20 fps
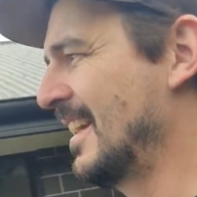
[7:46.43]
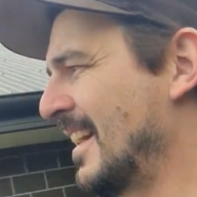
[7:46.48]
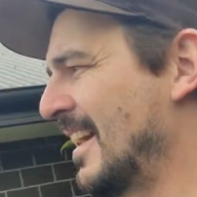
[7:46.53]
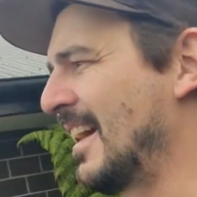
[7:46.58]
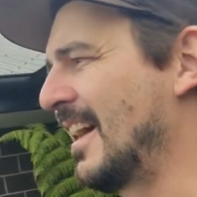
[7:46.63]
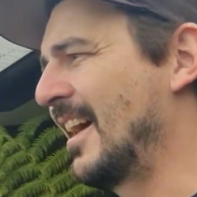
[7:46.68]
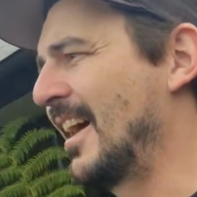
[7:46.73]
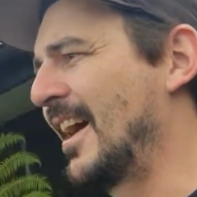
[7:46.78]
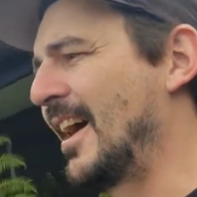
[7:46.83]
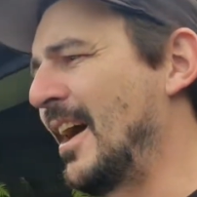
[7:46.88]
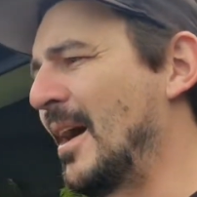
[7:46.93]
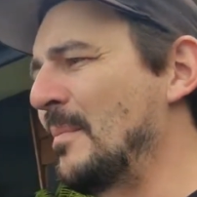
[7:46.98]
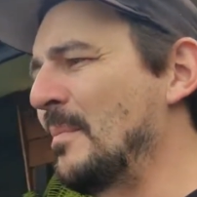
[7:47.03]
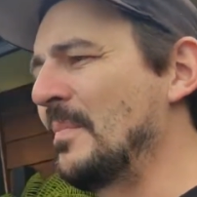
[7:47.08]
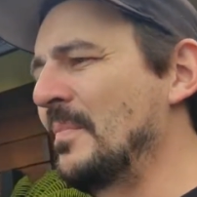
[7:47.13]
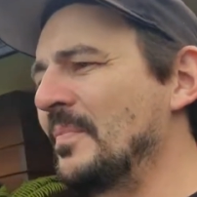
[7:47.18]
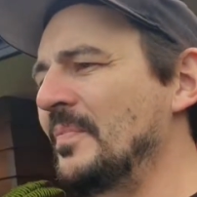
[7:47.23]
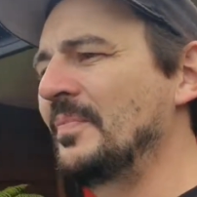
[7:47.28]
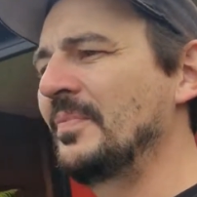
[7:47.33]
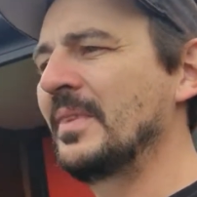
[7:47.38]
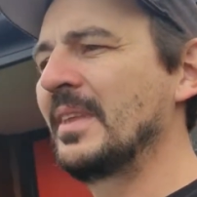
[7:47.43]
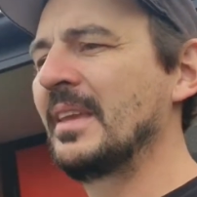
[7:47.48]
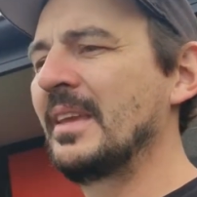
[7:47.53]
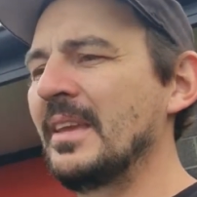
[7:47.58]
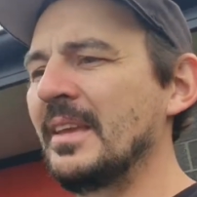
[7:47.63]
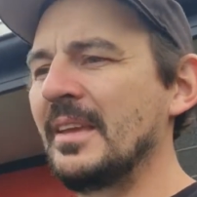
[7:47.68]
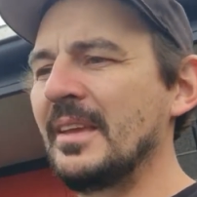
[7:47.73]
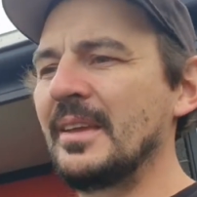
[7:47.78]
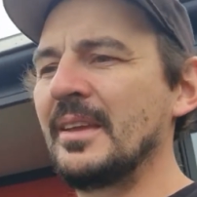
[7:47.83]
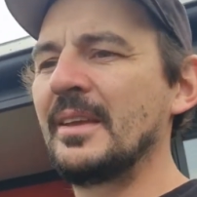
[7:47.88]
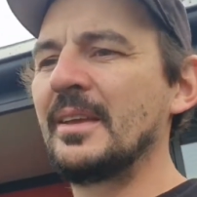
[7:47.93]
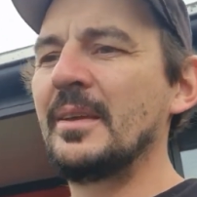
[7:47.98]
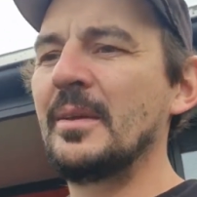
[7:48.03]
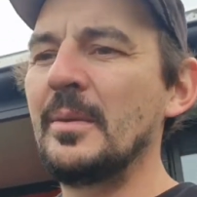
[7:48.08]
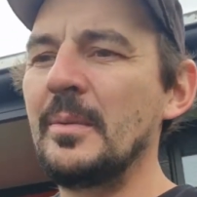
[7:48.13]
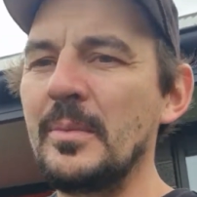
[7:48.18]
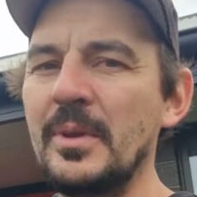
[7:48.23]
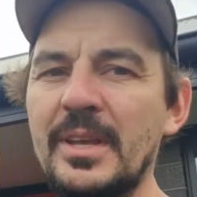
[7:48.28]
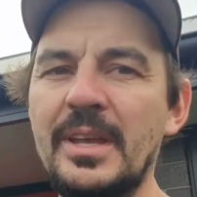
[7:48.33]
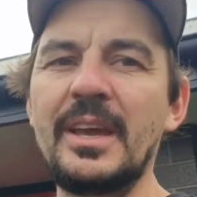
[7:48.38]

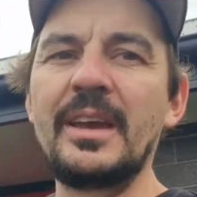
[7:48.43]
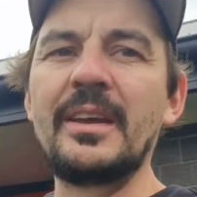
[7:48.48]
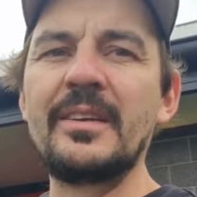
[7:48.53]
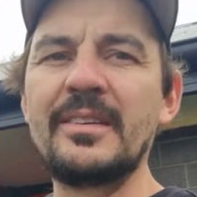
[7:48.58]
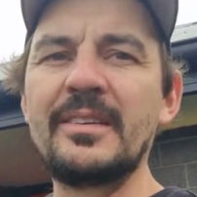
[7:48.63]
But yeah,